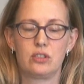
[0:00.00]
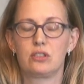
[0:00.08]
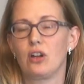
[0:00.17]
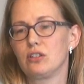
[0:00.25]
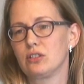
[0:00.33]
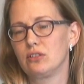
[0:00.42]
is
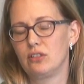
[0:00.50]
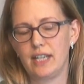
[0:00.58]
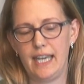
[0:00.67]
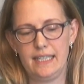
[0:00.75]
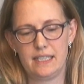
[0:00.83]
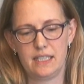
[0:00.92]
also
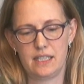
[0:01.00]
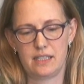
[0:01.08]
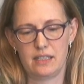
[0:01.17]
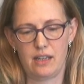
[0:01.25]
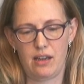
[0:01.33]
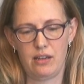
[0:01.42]
located
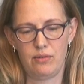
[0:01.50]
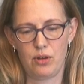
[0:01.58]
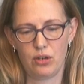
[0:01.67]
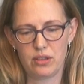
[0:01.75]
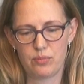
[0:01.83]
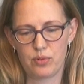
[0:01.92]
um,
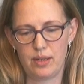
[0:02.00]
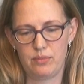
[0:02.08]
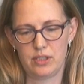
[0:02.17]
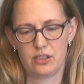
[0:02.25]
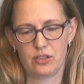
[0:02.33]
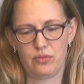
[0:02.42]
on the
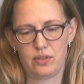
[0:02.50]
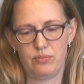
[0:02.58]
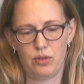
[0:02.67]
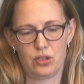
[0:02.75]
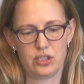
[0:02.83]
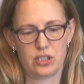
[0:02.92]
premises of the
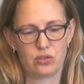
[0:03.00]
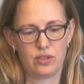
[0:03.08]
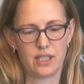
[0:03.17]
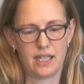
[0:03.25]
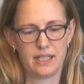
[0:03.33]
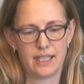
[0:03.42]
monastery
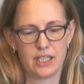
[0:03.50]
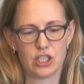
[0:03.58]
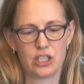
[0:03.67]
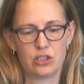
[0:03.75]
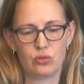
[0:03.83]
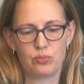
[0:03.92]
Ka-Nying
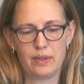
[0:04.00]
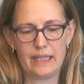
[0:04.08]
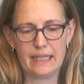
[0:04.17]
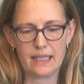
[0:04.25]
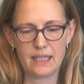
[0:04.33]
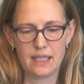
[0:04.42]
Shedrub
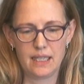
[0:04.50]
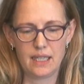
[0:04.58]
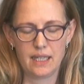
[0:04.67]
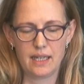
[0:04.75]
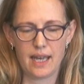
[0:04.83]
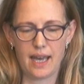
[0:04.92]
Ling,
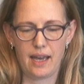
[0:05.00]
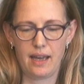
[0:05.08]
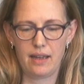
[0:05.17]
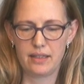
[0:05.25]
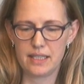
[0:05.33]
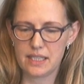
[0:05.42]

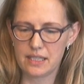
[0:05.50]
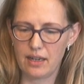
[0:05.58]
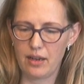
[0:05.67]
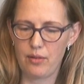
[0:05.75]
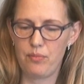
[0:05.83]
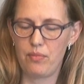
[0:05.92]
and
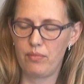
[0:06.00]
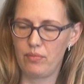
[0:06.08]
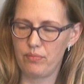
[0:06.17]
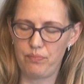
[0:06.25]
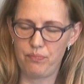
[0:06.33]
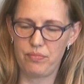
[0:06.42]
um,
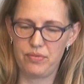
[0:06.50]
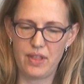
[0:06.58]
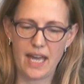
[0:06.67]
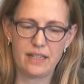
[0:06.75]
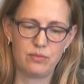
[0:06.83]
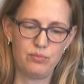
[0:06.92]

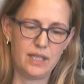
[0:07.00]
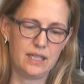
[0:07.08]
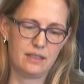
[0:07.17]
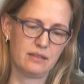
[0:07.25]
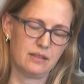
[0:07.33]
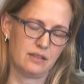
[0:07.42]
that
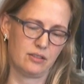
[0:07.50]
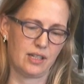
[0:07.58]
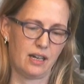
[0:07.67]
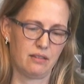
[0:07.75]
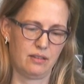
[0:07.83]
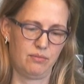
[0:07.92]
means,
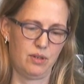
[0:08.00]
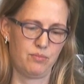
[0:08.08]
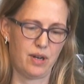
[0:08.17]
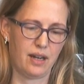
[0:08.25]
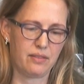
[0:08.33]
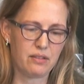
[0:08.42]
um,
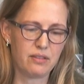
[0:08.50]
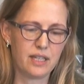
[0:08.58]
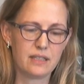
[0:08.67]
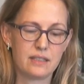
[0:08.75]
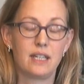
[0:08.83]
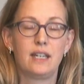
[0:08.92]
among other
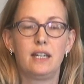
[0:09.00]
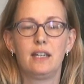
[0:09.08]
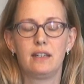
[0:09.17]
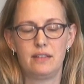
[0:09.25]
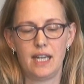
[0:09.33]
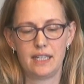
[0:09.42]
things,
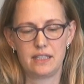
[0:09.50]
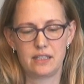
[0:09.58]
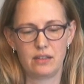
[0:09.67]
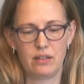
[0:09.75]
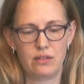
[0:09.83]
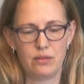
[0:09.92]
that
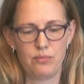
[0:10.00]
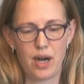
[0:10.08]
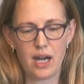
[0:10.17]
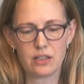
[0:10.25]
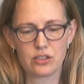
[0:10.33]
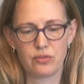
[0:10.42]
the
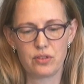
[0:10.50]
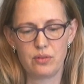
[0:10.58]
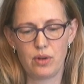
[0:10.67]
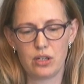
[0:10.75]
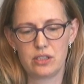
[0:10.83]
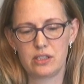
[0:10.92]
monks of the
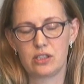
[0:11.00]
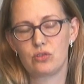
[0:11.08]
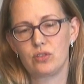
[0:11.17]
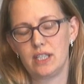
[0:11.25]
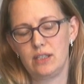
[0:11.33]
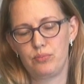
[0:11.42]

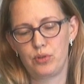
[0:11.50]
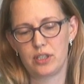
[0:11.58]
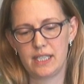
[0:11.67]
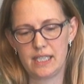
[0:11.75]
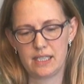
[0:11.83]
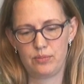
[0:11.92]
monastery
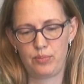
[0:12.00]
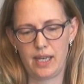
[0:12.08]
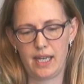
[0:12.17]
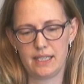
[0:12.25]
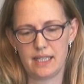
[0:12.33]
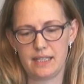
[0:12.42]

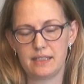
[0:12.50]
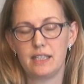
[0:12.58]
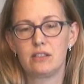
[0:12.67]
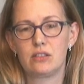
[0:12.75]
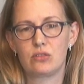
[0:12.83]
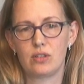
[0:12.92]
participate as
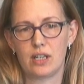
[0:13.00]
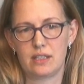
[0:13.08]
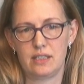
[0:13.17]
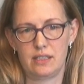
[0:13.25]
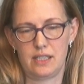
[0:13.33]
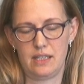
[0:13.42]

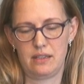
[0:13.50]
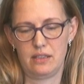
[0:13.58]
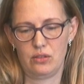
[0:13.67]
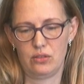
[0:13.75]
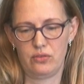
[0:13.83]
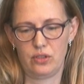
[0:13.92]
instructors at the
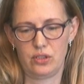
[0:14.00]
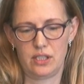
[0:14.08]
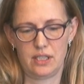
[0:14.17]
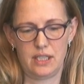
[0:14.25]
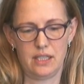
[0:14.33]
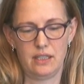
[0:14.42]

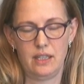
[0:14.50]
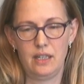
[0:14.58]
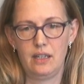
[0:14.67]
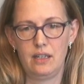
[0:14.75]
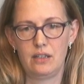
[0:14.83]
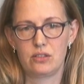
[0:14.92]
university.
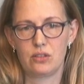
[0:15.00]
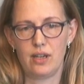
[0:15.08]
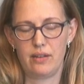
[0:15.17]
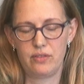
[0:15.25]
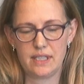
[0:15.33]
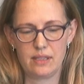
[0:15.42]
So
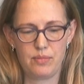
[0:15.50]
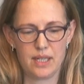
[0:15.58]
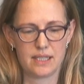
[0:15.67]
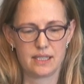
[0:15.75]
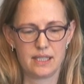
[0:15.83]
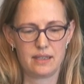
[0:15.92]
every
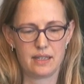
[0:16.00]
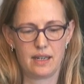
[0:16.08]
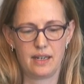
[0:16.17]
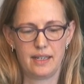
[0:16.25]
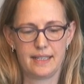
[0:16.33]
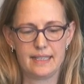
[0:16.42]
semester there
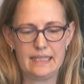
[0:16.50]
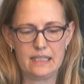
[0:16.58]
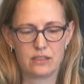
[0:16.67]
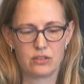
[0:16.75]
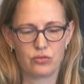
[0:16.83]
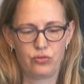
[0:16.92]
are at
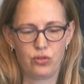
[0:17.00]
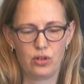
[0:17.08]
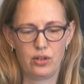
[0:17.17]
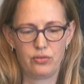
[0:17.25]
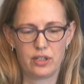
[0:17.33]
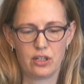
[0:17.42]
least
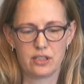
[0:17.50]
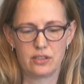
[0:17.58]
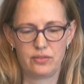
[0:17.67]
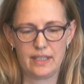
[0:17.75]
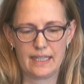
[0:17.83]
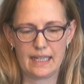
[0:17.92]
four
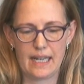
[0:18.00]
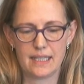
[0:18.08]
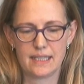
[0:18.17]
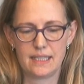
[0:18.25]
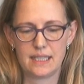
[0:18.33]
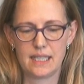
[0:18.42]
philosophy
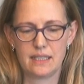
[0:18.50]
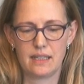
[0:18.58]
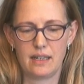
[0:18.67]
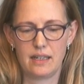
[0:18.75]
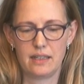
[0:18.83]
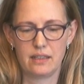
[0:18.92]
classes that
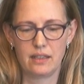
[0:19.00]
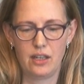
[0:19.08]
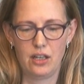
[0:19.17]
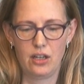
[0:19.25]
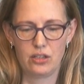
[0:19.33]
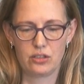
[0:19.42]
are
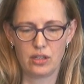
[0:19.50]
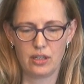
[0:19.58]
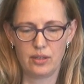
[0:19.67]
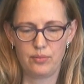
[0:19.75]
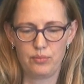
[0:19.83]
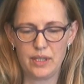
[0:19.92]

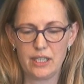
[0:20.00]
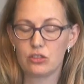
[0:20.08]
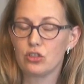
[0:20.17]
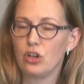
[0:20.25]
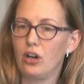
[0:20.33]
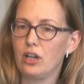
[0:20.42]
um, being
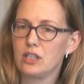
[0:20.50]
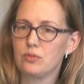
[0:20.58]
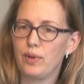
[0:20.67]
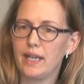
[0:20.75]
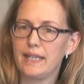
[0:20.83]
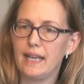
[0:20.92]
taught
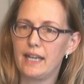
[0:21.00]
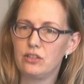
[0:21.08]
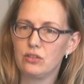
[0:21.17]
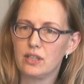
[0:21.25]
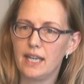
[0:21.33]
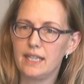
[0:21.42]
by an
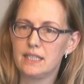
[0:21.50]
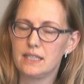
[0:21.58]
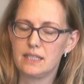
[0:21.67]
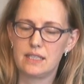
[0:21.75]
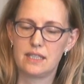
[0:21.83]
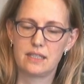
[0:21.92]

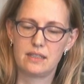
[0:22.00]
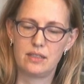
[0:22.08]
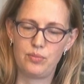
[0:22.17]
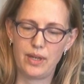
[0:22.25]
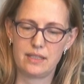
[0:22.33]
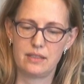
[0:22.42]
educated
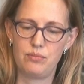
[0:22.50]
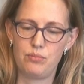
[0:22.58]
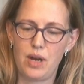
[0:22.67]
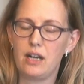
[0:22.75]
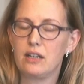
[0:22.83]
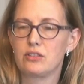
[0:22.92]
Tibetan
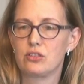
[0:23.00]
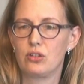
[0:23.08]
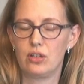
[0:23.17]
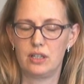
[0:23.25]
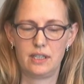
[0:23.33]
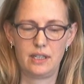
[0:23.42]
monk
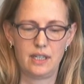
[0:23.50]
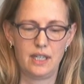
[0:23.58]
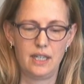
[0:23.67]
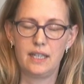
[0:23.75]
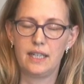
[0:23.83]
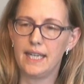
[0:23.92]
scholar
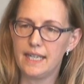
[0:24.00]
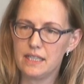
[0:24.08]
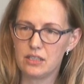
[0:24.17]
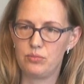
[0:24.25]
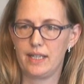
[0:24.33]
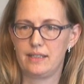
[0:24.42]
in
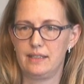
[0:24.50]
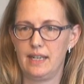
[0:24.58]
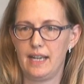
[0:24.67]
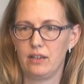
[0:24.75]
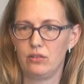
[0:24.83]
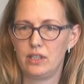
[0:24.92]
Tibetan
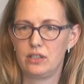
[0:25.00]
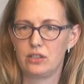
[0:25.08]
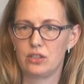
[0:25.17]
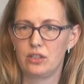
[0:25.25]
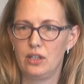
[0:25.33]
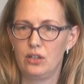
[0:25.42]

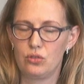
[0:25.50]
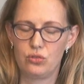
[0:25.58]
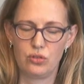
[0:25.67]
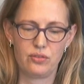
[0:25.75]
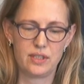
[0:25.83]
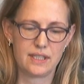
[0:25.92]
language
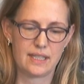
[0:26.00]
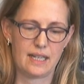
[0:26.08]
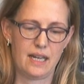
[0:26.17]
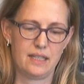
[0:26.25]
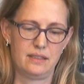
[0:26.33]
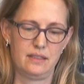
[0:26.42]
two of these
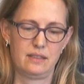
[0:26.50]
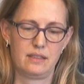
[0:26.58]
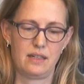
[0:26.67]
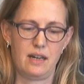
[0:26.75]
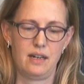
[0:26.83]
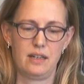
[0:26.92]
classes
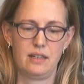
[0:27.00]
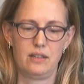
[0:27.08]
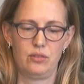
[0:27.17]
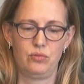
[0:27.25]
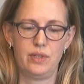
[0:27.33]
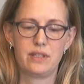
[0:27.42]
are
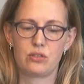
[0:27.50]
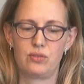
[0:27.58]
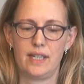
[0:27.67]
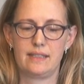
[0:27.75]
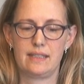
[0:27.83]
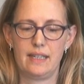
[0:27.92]
with
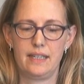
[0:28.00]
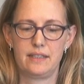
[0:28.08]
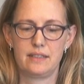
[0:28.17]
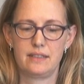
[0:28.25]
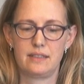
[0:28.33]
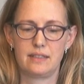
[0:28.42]

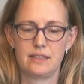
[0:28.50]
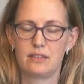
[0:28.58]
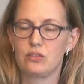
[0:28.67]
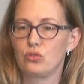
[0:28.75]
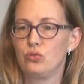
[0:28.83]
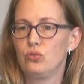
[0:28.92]
translators,
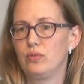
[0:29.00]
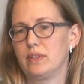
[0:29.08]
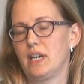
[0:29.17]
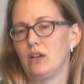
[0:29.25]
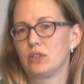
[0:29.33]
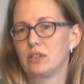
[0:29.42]
two
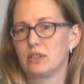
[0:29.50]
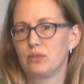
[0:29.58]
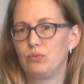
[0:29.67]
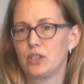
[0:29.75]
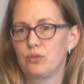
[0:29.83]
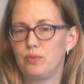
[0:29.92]
without,
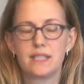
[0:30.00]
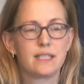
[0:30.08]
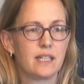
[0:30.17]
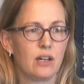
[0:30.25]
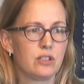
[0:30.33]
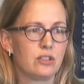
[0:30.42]
which means
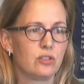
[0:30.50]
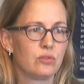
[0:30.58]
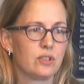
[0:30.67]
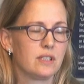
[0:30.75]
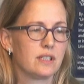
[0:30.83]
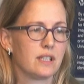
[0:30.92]
that our
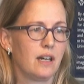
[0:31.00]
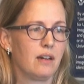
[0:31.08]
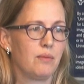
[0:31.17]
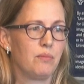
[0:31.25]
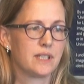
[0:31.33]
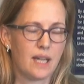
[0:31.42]
students,
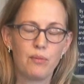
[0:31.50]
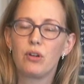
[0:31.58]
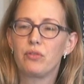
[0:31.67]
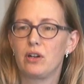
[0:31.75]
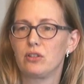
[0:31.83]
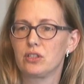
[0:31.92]
um, some
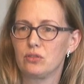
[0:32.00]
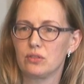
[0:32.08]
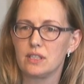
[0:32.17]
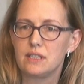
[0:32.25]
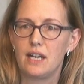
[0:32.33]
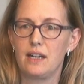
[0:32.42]
of our
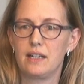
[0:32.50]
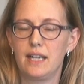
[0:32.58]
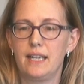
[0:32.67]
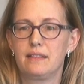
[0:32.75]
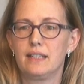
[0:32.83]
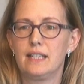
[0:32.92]
students, are
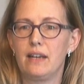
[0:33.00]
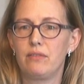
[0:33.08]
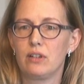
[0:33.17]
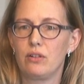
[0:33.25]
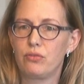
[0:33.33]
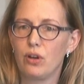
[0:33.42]
at the
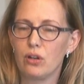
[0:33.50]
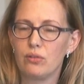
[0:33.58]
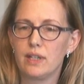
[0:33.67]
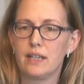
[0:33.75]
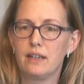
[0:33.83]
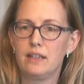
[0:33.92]
level of
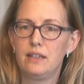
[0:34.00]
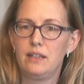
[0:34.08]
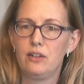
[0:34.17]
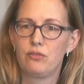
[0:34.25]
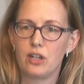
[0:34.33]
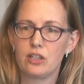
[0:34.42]
following
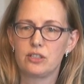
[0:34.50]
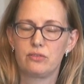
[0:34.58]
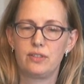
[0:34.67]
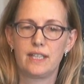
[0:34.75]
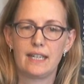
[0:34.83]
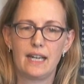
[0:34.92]

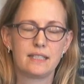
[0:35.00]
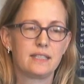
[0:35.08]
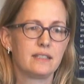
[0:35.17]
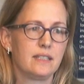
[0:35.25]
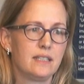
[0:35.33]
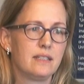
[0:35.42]
philosophy
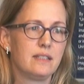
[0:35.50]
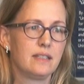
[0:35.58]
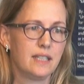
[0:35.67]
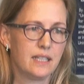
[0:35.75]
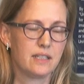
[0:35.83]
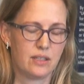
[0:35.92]
classes in,
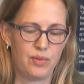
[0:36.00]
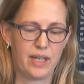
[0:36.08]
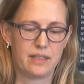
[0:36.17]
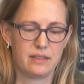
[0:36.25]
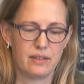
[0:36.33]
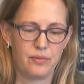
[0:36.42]
in
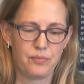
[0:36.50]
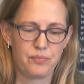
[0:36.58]
Tibetan.